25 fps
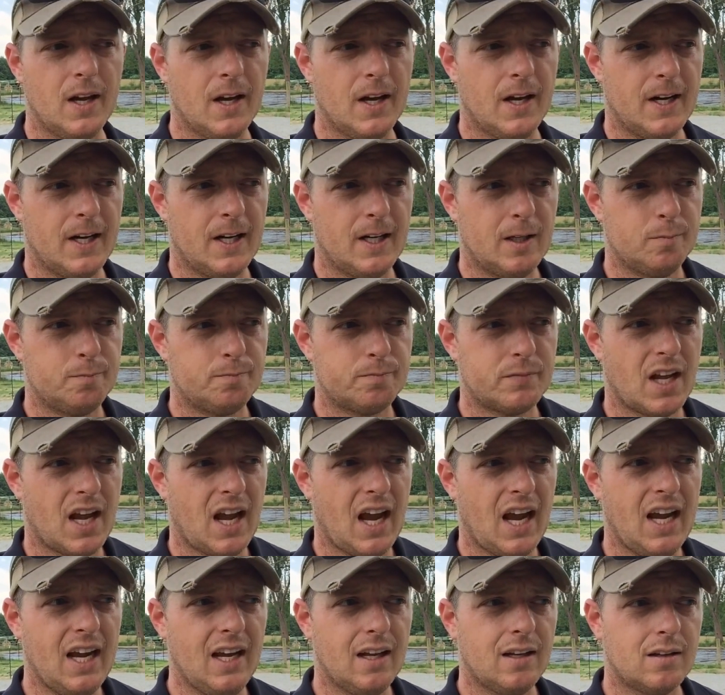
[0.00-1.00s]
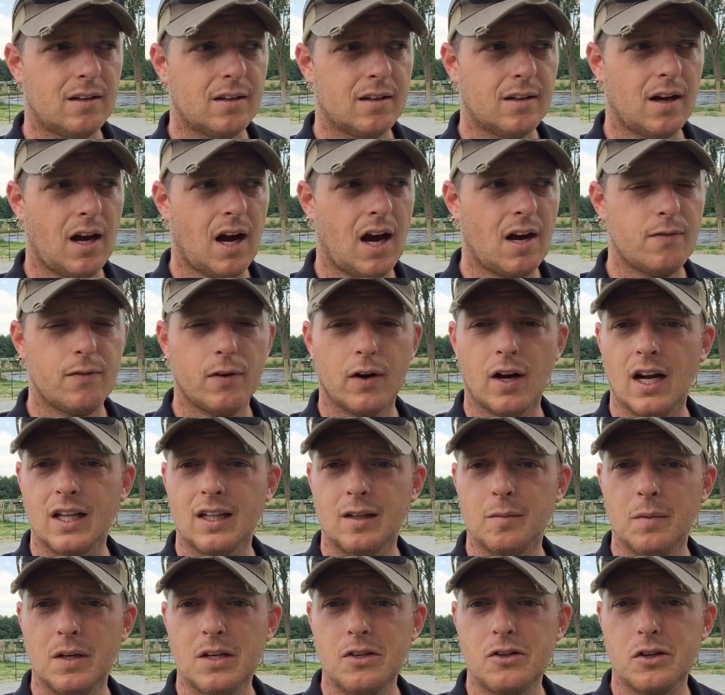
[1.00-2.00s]
And I forgot
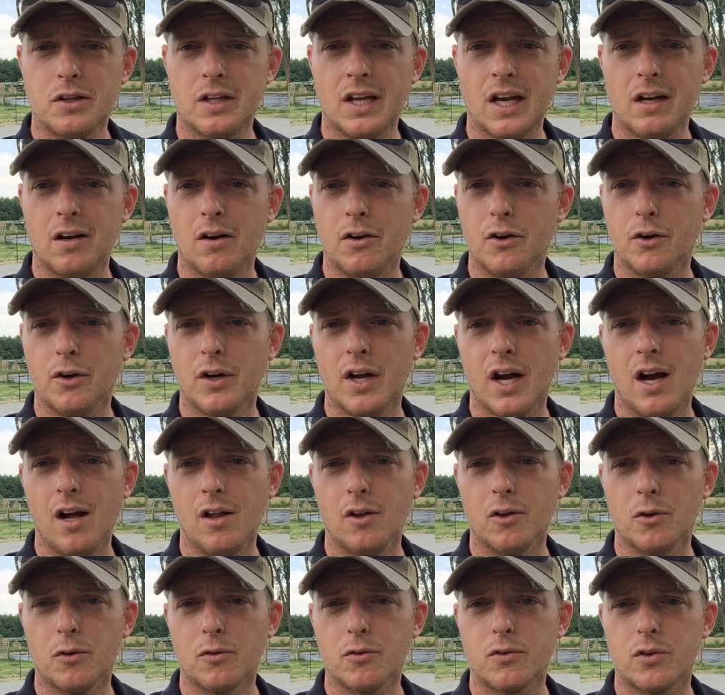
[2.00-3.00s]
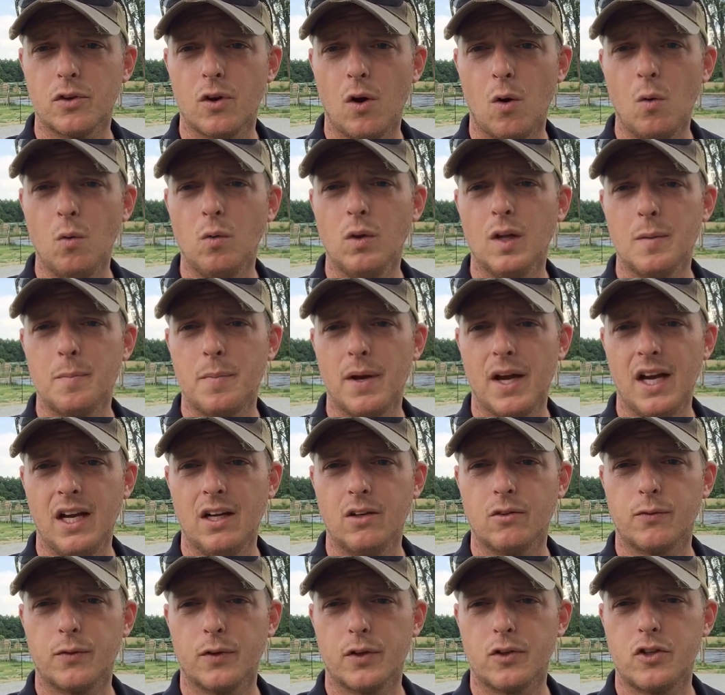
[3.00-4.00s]
to mention that $100 only
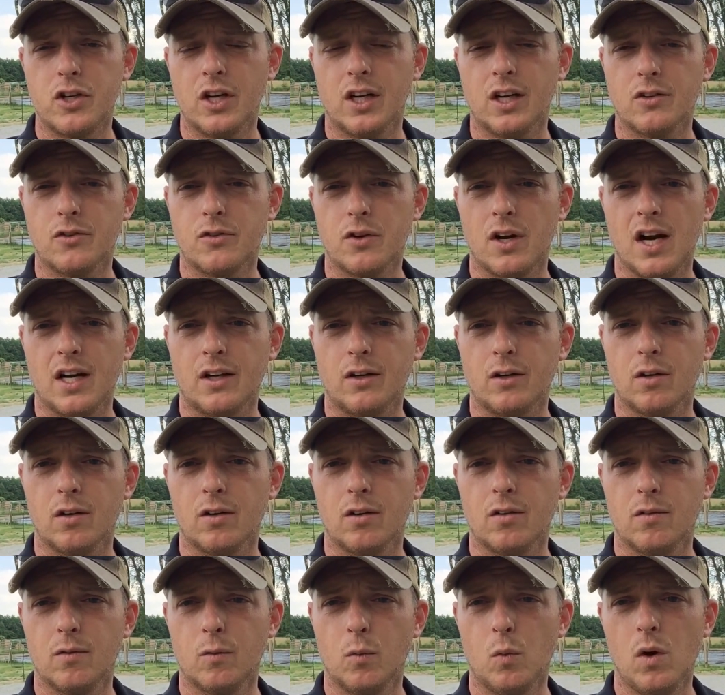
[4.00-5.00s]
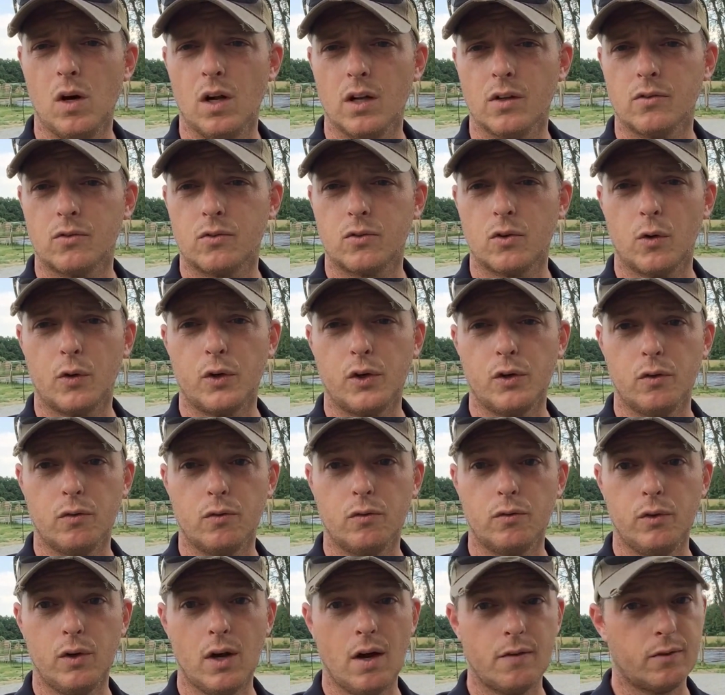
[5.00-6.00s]
pays for the chicken tractor once. So you
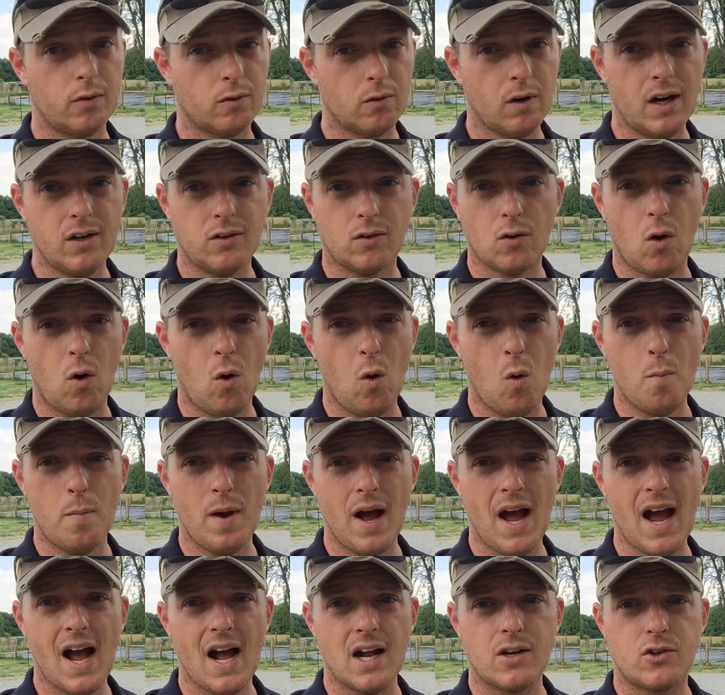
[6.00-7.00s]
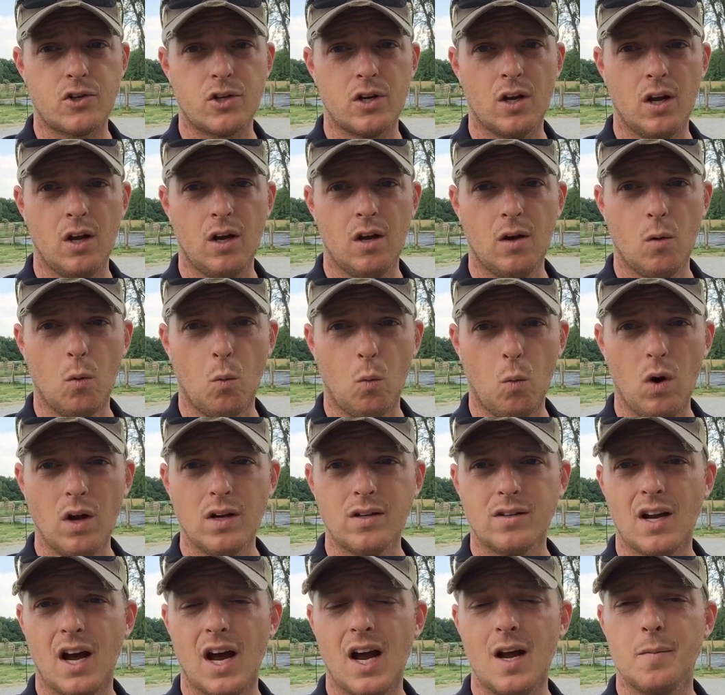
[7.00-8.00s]
have to raise a whole batch
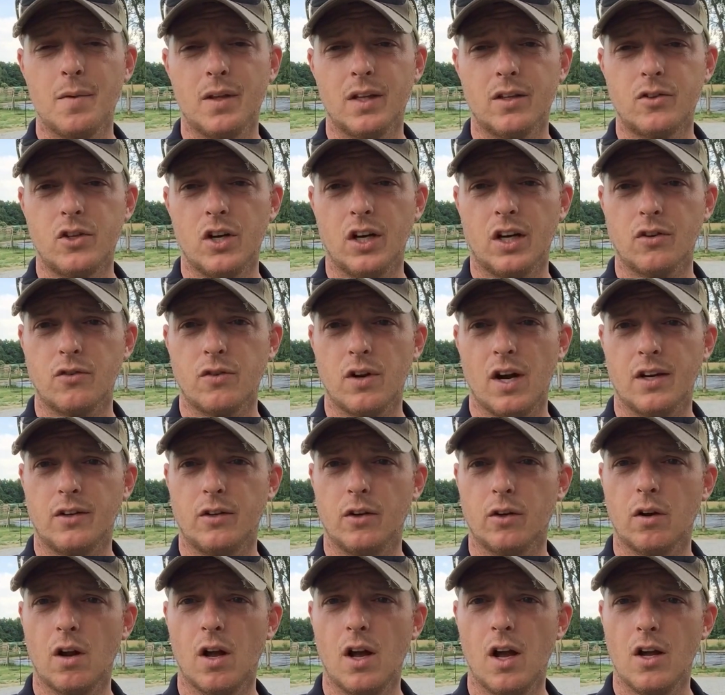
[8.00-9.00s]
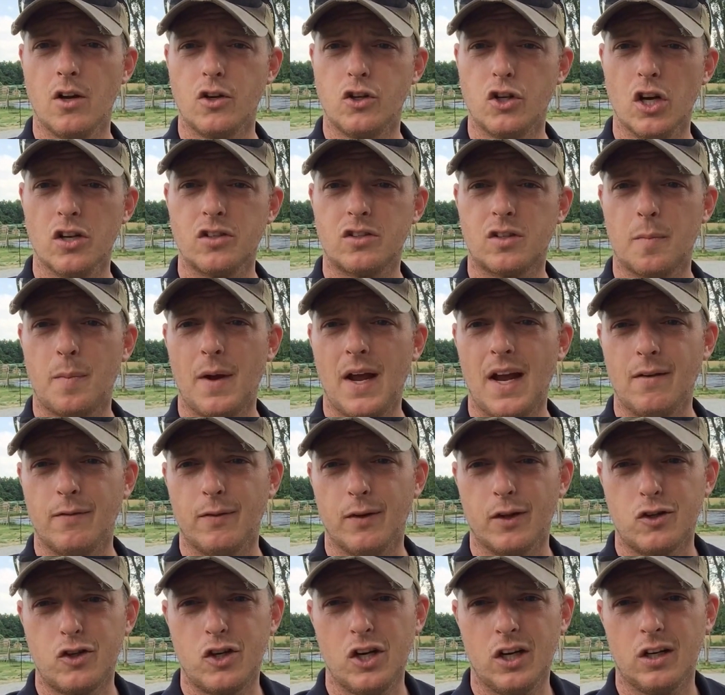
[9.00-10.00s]
one time in the chicken tractor just to pay for
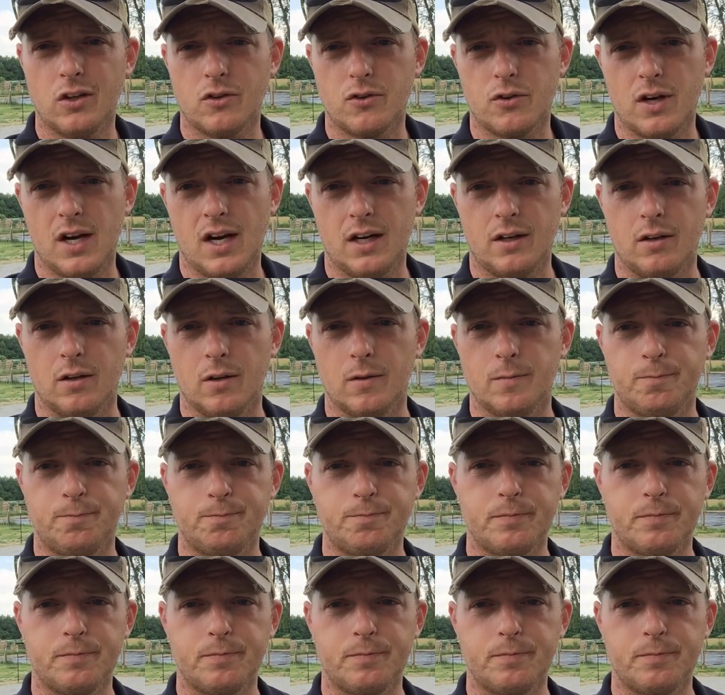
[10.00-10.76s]
the chicken tractor.